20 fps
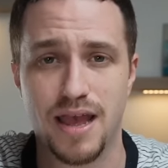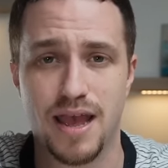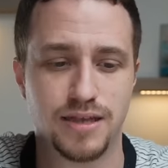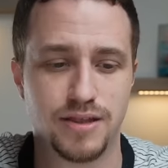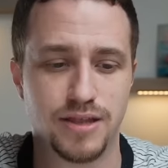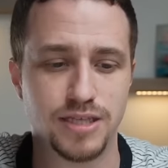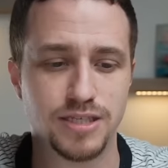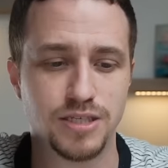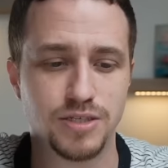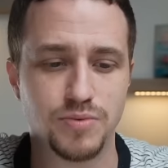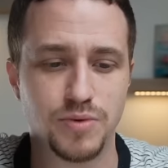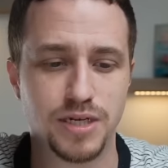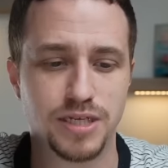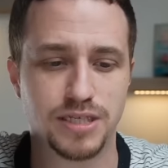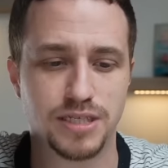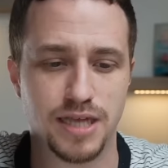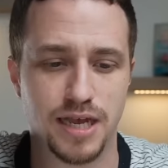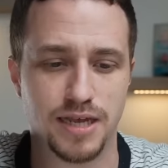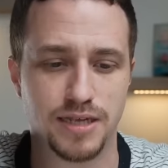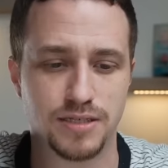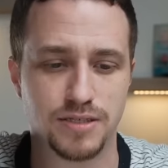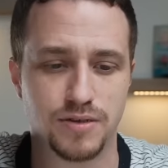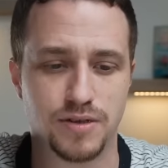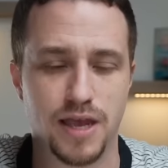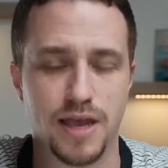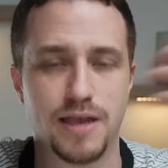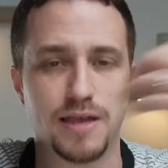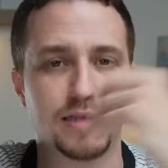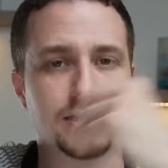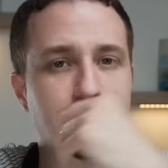This is what he says,
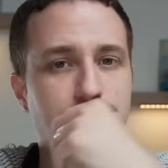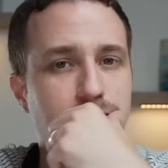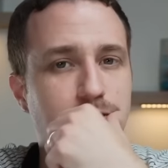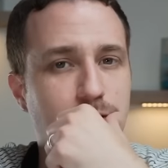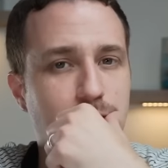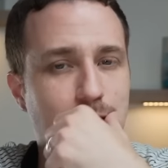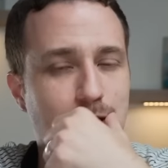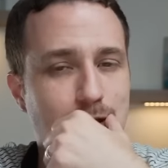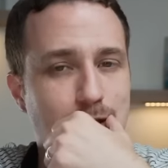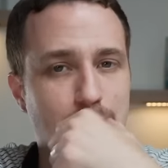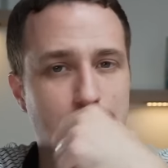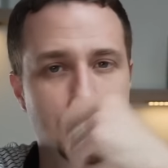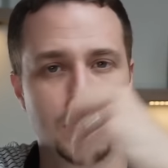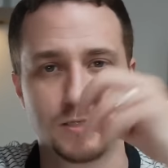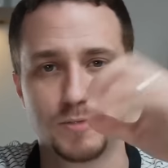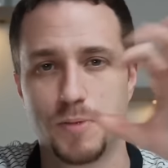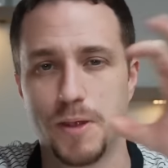okay? He says to these